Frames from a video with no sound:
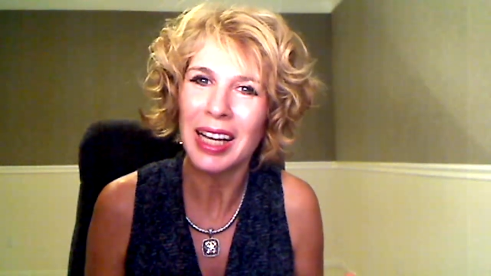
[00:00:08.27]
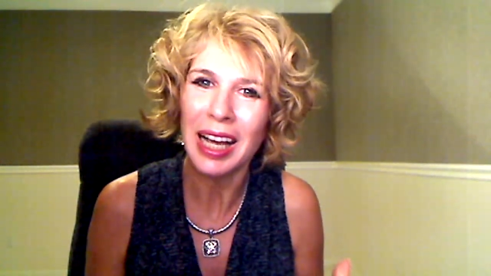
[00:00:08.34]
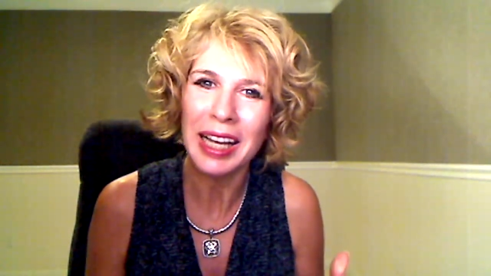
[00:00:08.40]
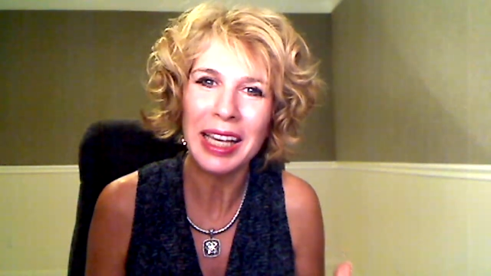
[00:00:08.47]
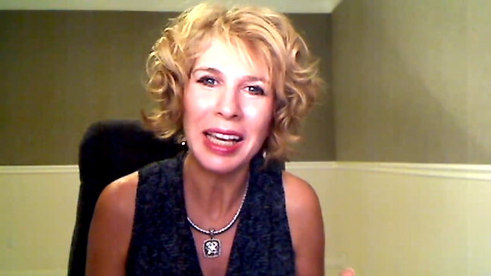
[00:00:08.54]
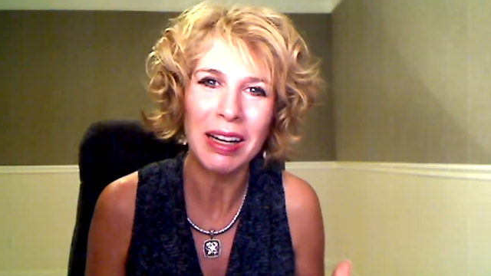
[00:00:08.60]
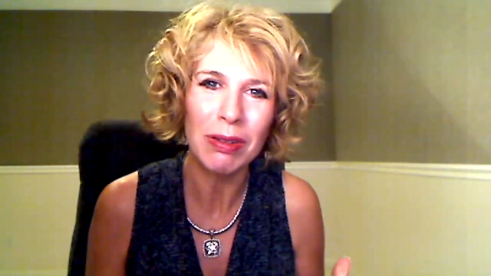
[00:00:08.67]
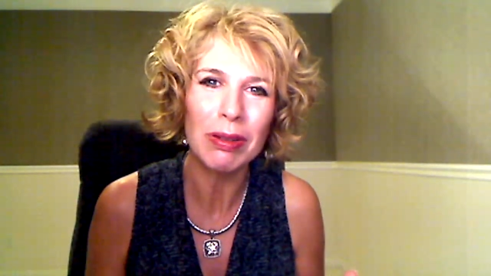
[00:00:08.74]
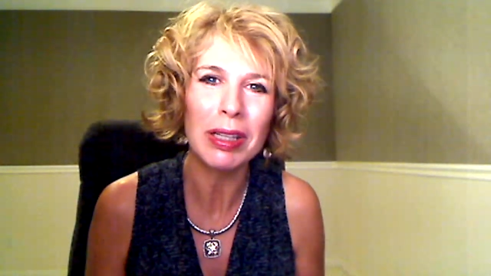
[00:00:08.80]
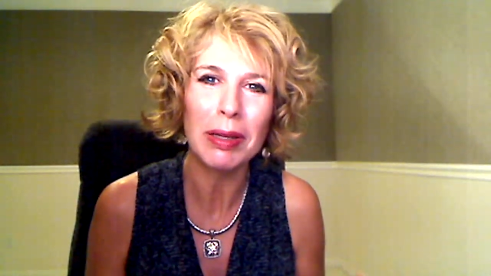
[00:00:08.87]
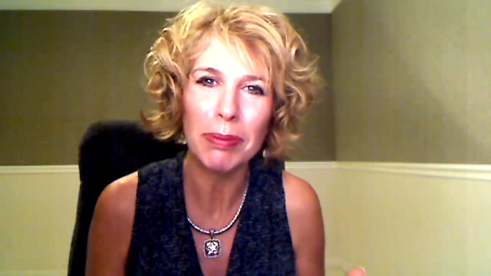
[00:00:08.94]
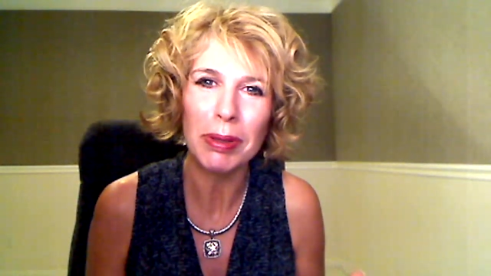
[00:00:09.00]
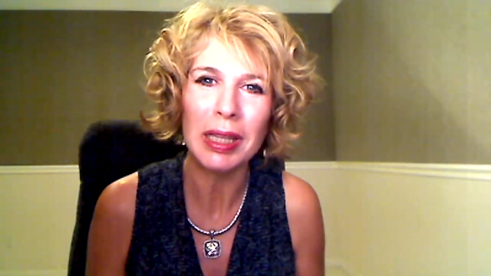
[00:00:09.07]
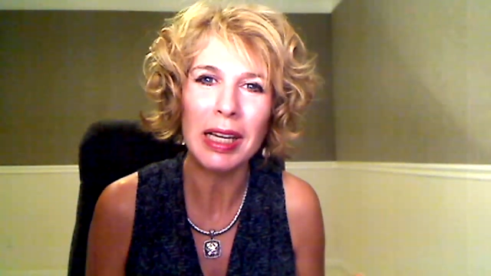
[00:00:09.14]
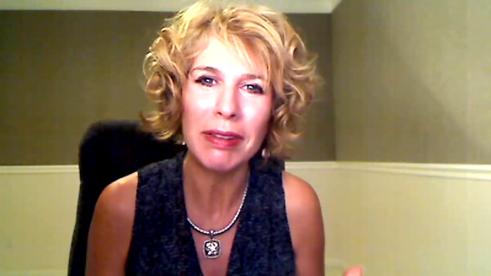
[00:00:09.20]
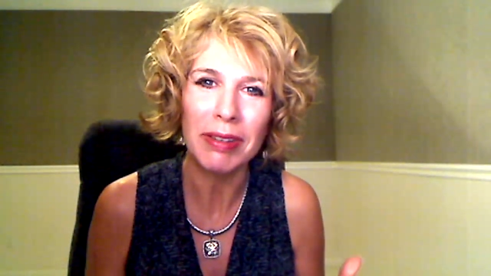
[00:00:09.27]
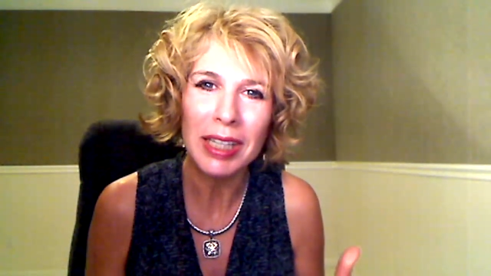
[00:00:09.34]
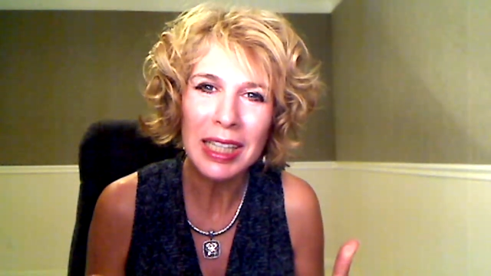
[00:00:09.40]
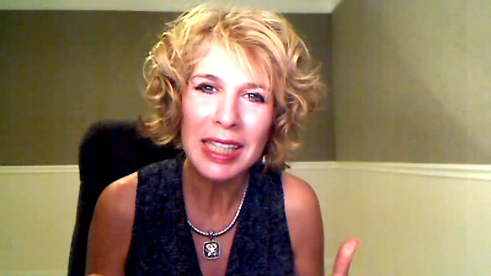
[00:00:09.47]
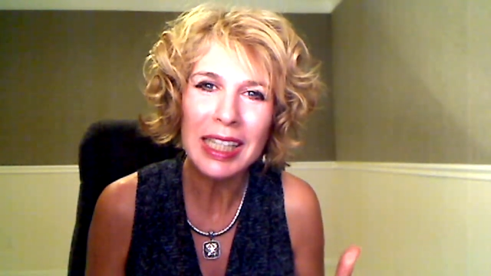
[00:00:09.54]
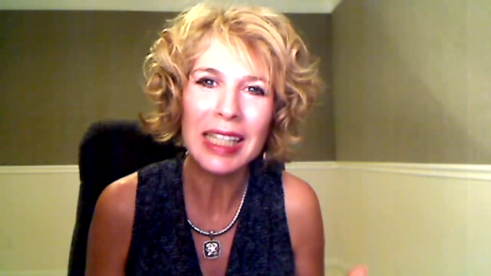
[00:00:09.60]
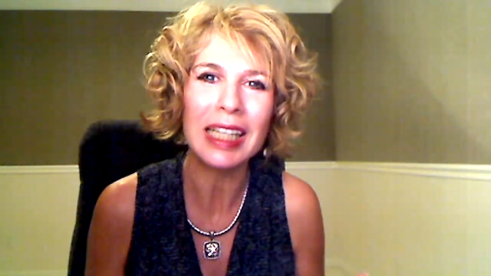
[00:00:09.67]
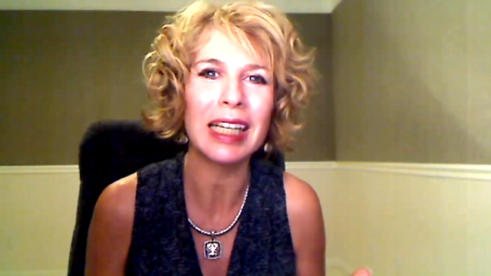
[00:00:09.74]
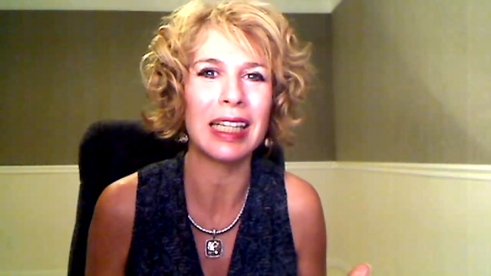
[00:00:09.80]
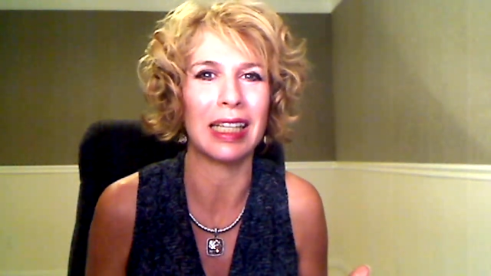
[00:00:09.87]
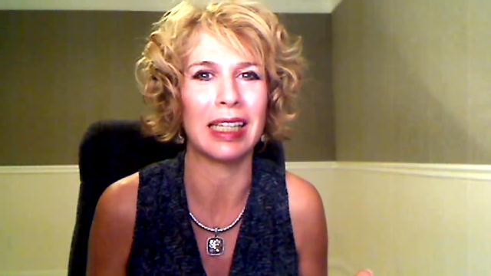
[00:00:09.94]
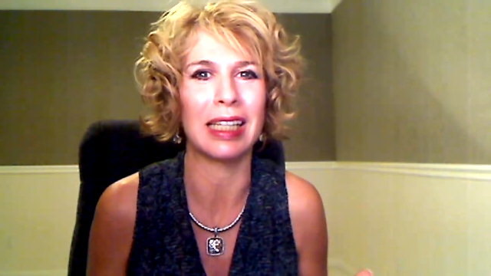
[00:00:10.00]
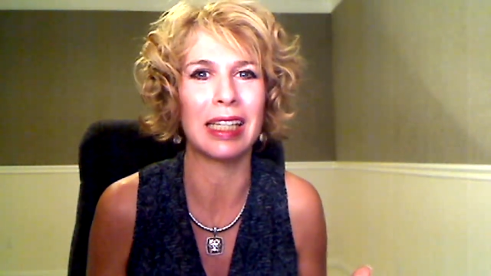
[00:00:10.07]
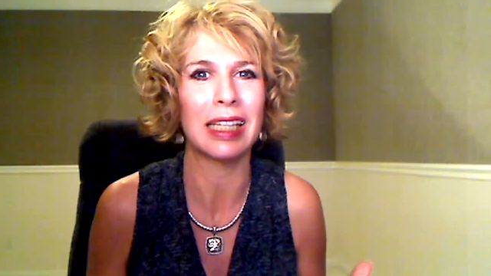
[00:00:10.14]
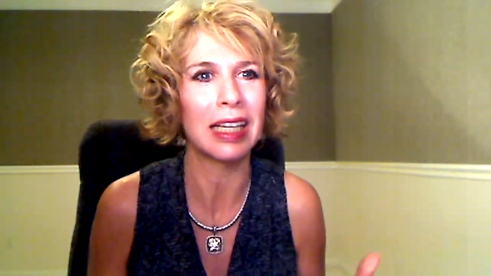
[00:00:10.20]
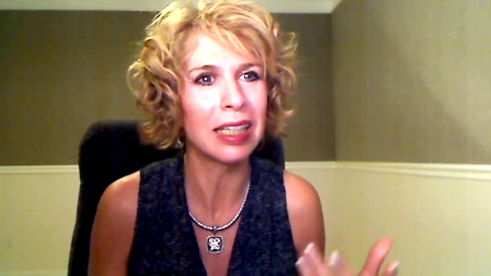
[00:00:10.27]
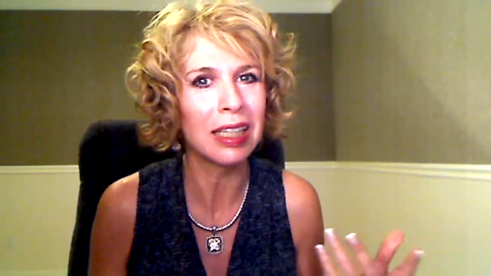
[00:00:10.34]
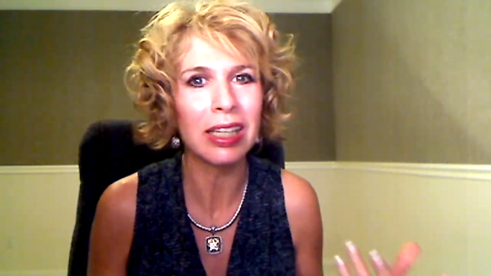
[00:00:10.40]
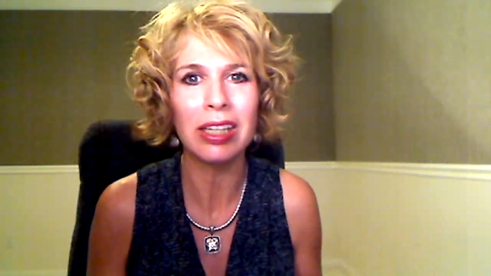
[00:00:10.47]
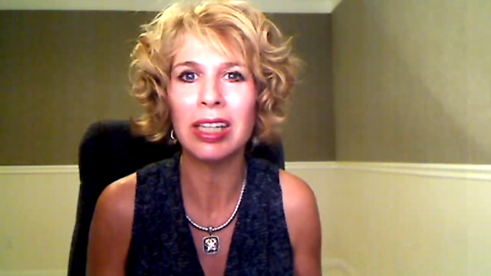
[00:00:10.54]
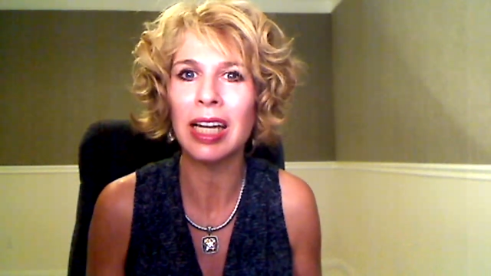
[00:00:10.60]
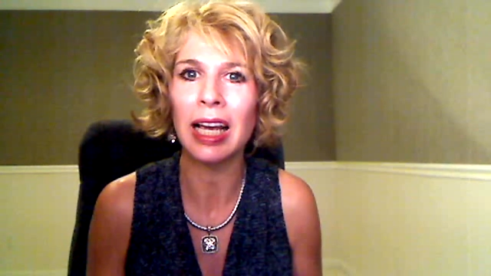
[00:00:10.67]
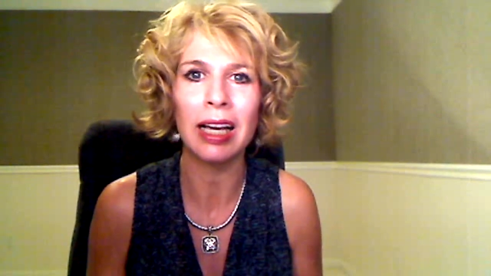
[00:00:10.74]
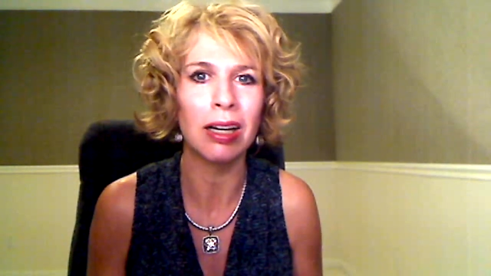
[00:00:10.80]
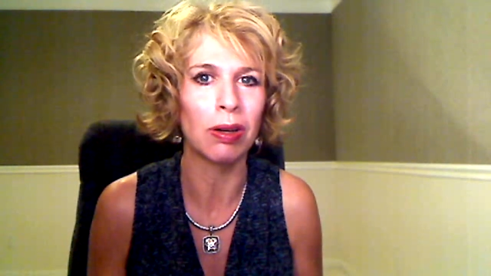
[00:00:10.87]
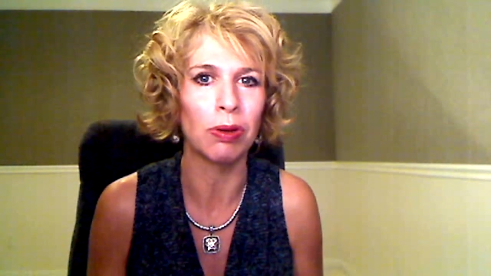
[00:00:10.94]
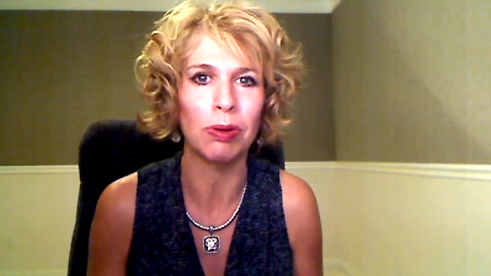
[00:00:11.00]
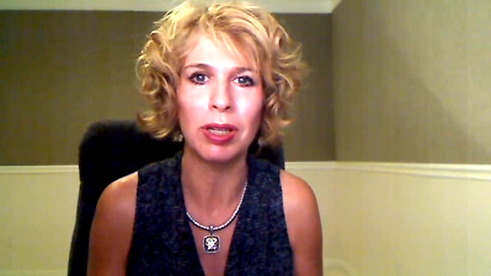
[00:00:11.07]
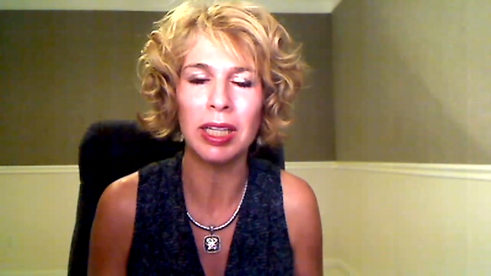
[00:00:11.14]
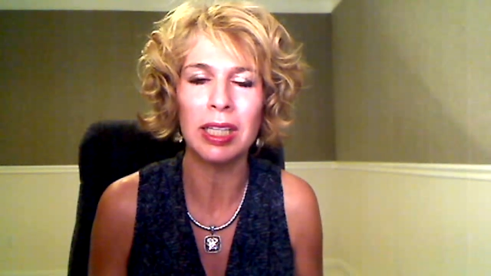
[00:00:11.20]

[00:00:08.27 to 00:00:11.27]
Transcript: I can't really believe exists until now.